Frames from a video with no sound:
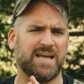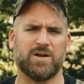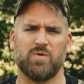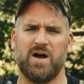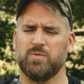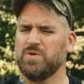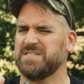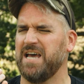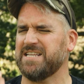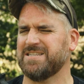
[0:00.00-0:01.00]
later on we'll
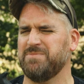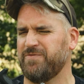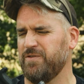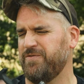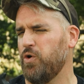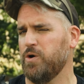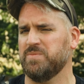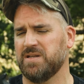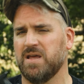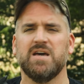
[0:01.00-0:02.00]
test some different
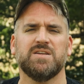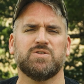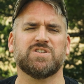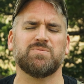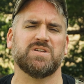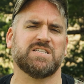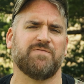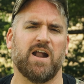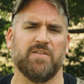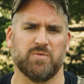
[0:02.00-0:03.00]
forms and do some other stuff
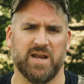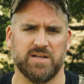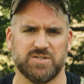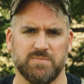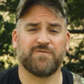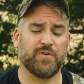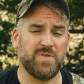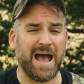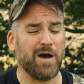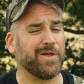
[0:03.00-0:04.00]
out on the range. For
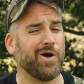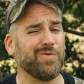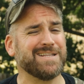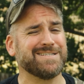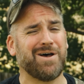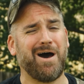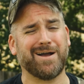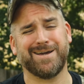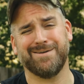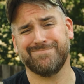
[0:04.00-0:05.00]
now though, let's
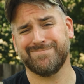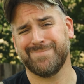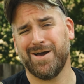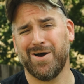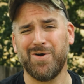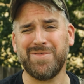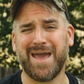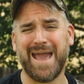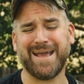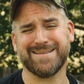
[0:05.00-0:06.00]
talk, who the
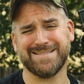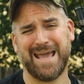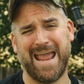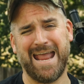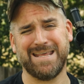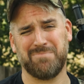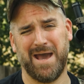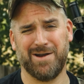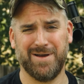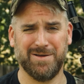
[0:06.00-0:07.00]
heck is
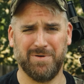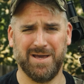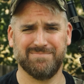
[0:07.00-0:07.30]
Antimatter anyway?